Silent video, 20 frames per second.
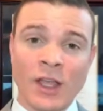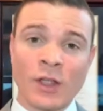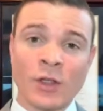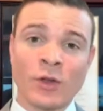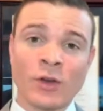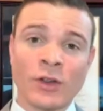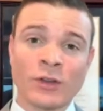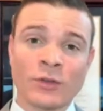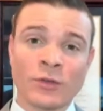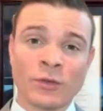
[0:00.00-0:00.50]

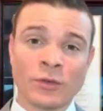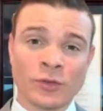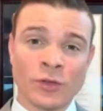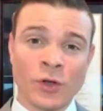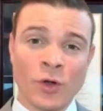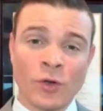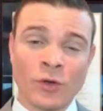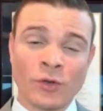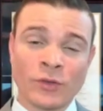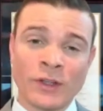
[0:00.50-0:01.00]
you need to
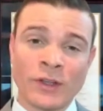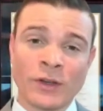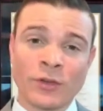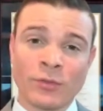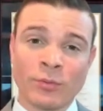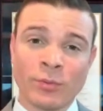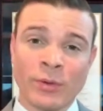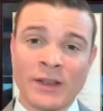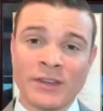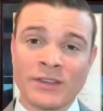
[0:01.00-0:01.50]
show
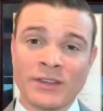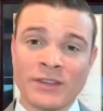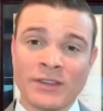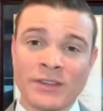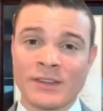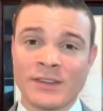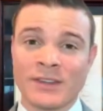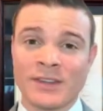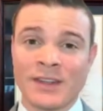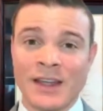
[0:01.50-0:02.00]
continuous
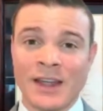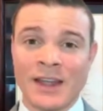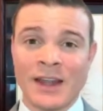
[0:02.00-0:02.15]
presence